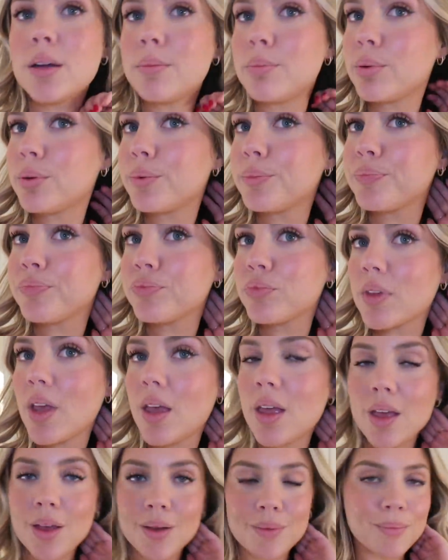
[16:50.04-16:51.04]
up
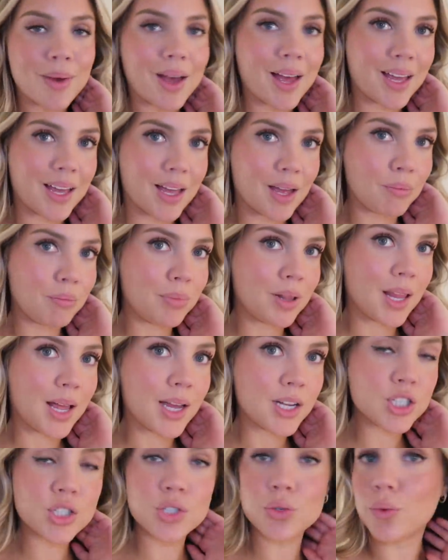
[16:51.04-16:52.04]
my
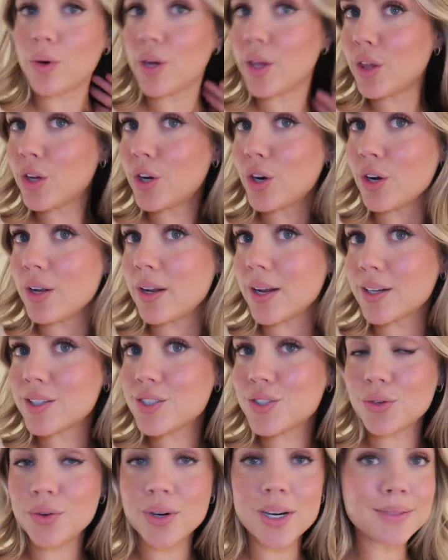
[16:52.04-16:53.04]
blush with Girl
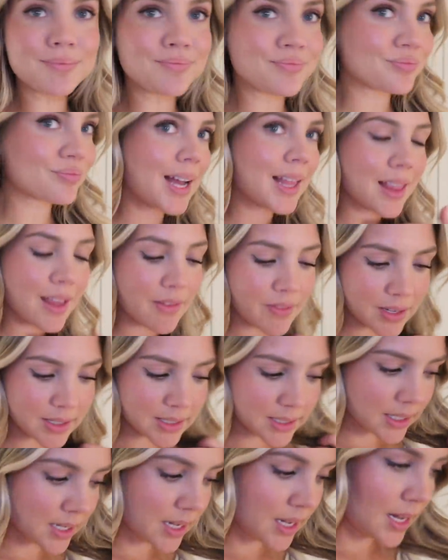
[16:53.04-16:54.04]
Next Door. I love
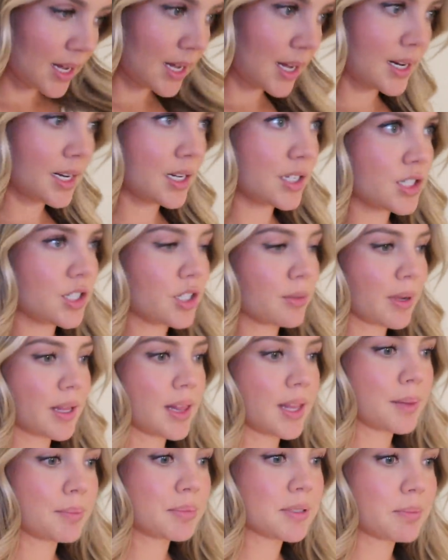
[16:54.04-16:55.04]
it. I need to do my
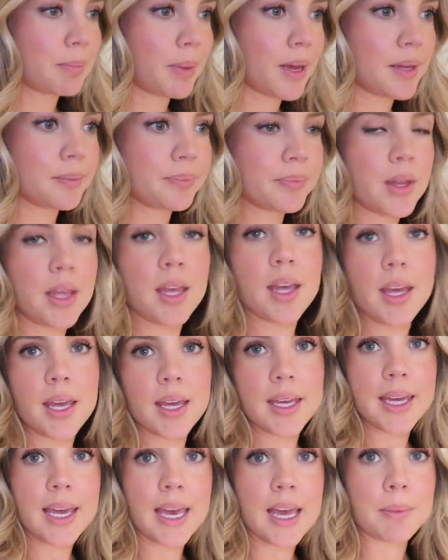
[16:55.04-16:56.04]
lips, but
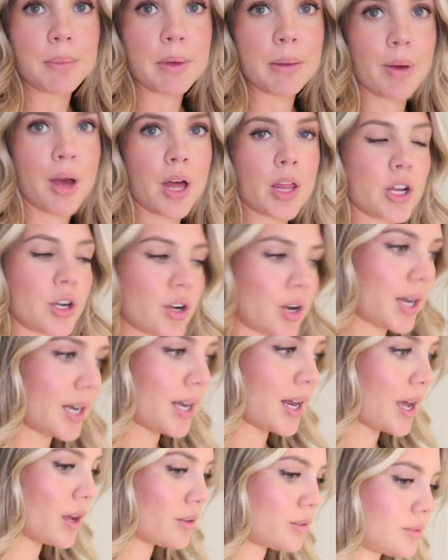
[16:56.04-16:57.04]
can't be bothered right
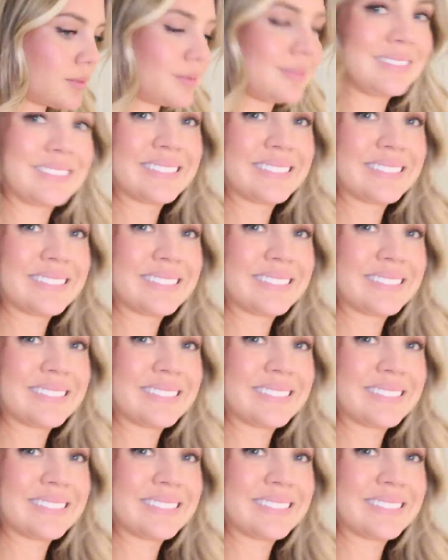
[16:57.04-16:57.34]
now.